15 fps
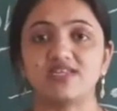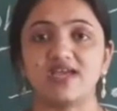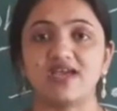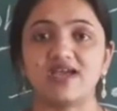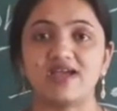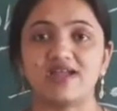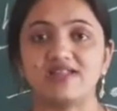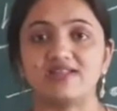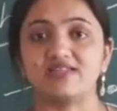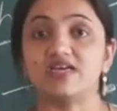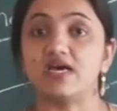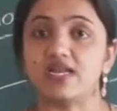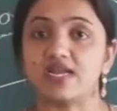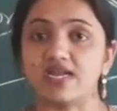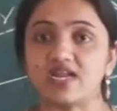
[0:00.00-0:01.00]
and
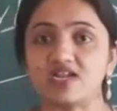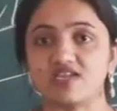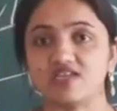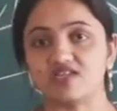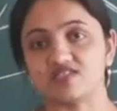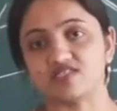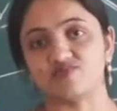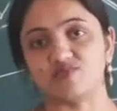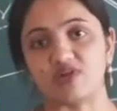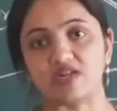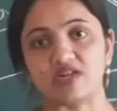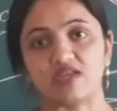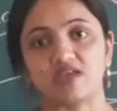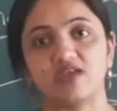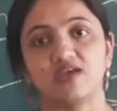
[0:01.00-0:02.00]
radial symmetry.